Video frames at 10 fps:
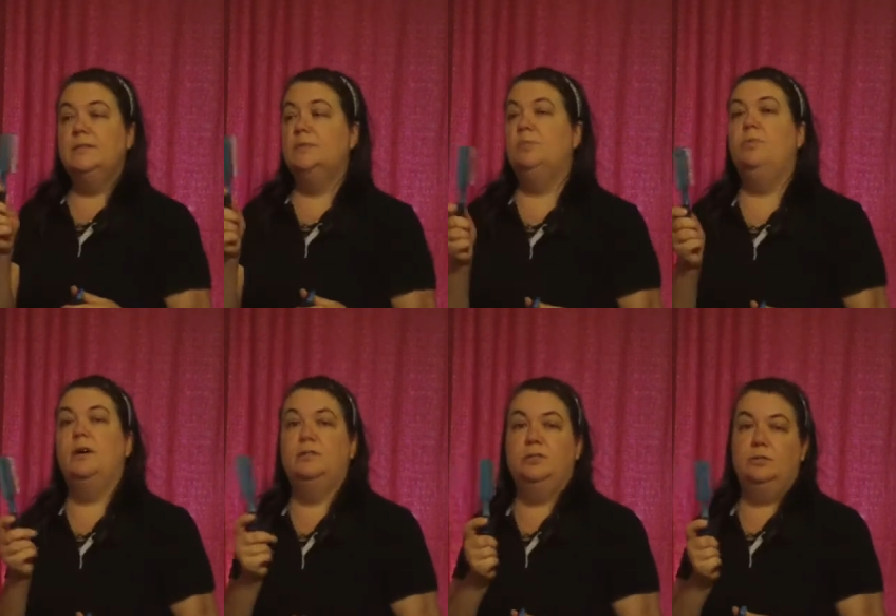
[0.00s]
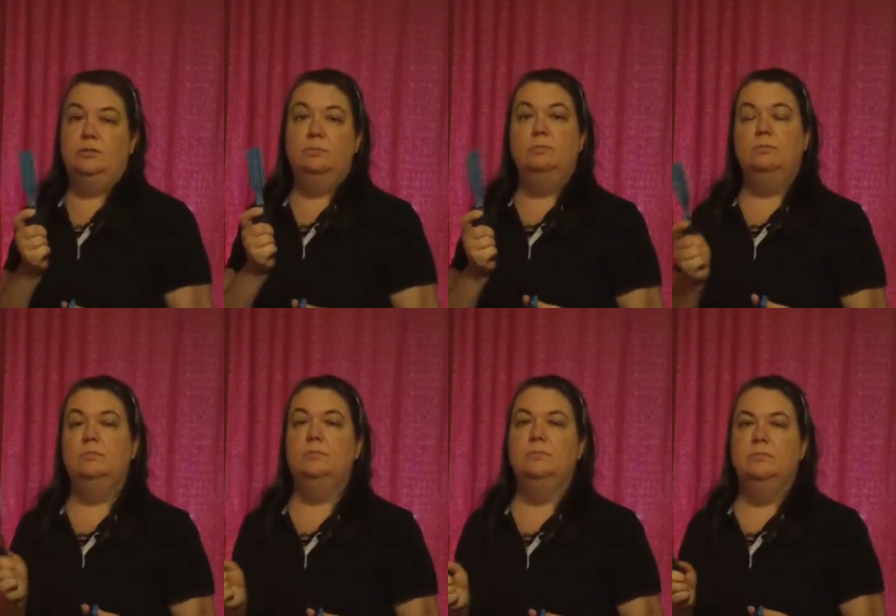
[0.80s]
is this brush?
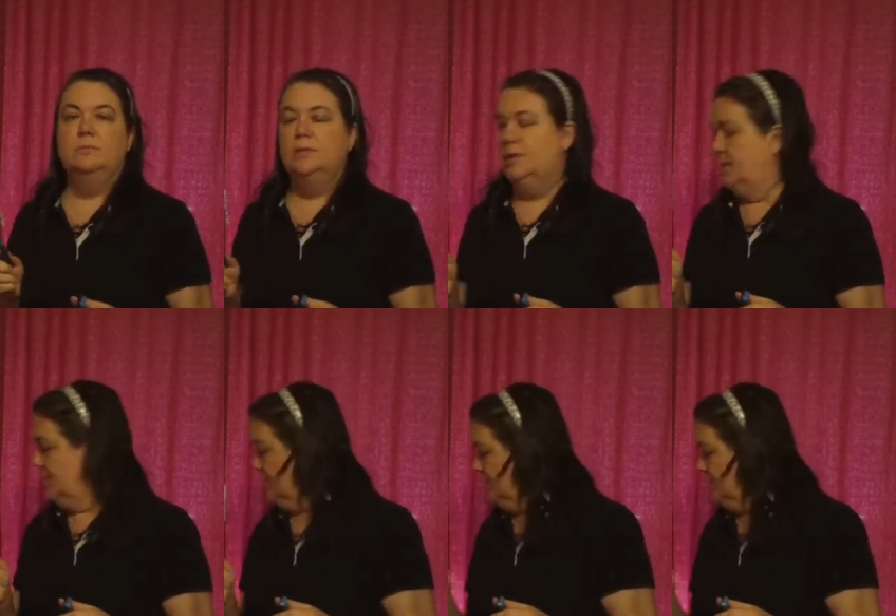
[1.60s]
It